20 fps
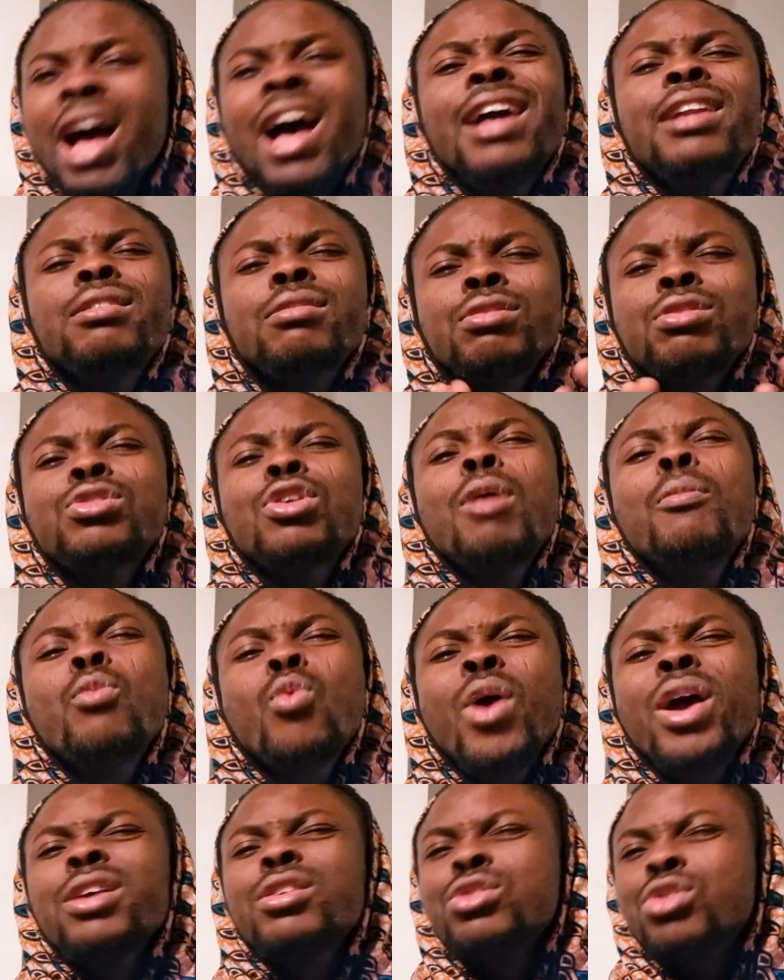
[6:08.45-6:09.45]
And
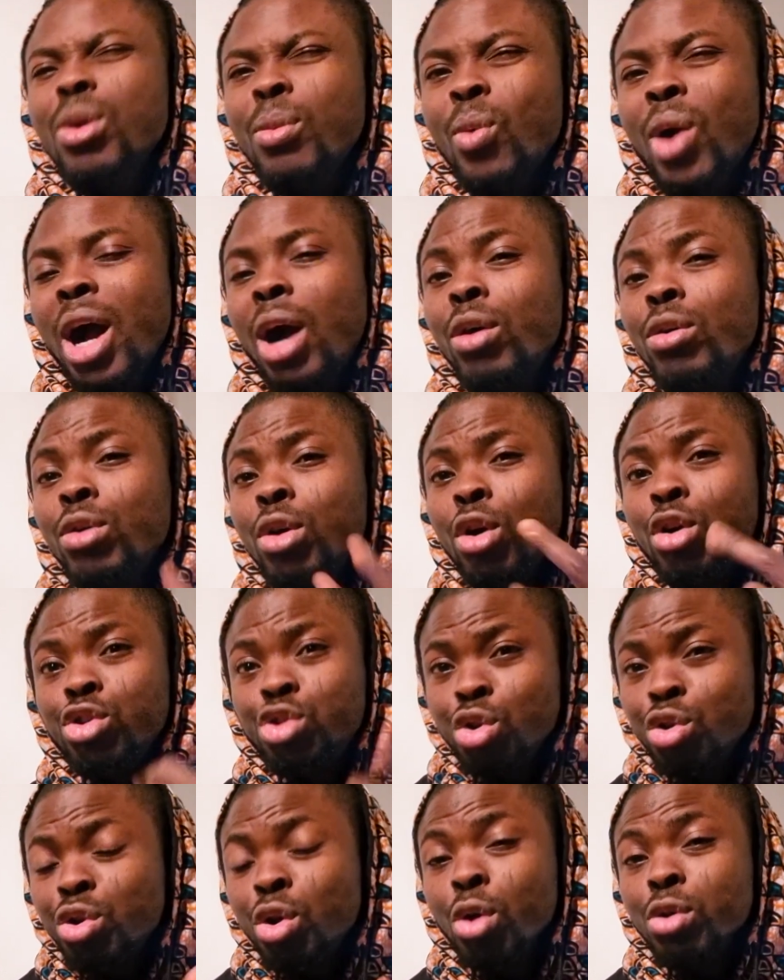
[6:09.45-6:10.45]
somewhere, somehow,
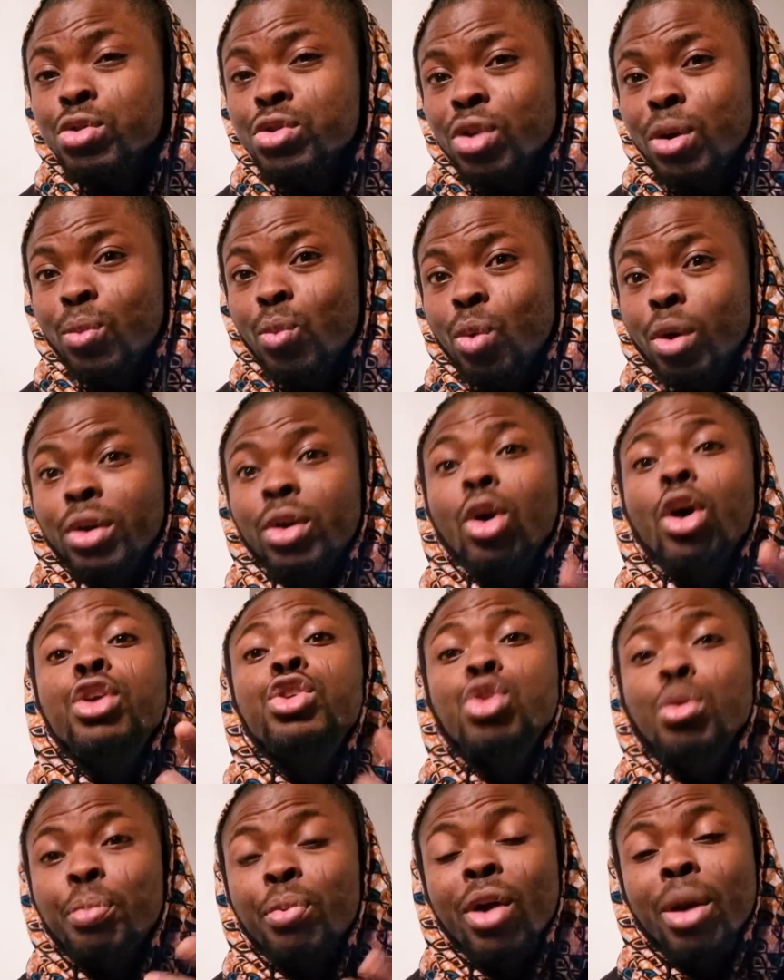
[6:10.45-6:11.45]
you know someone, or
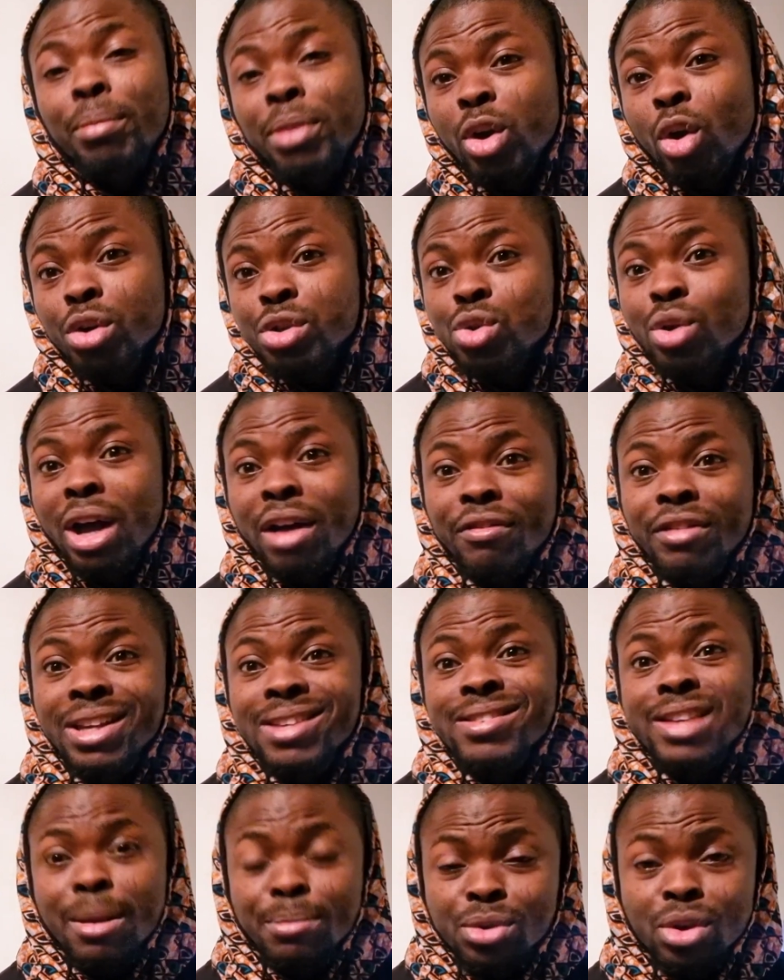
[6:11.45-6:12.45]
you probably also have a
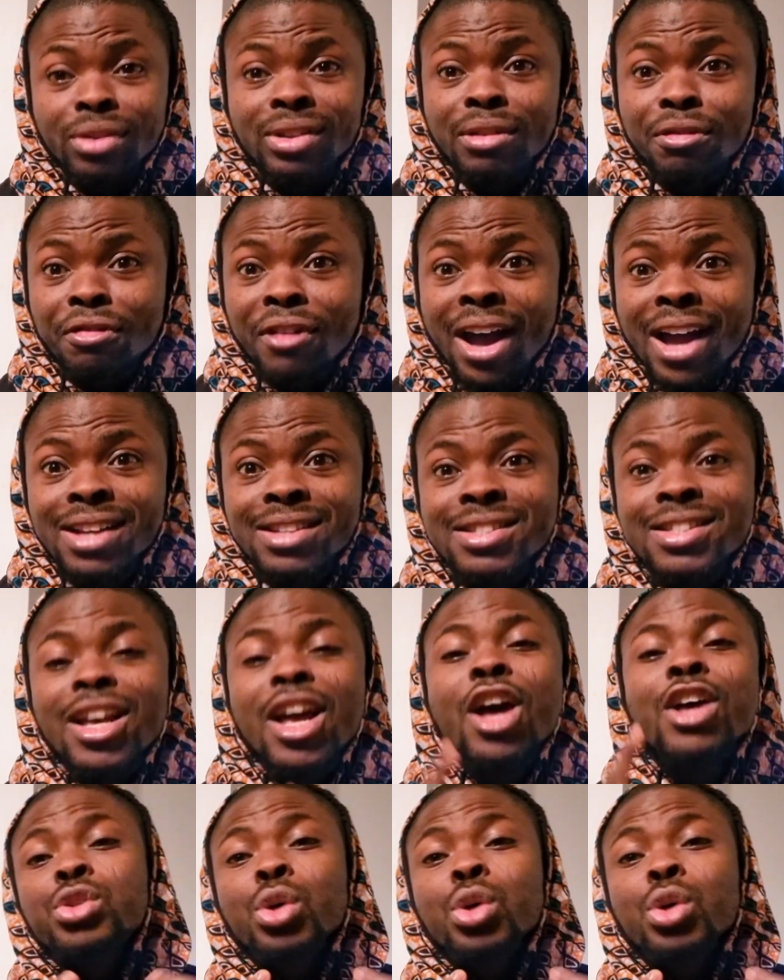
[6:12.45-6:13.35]
Samsung device.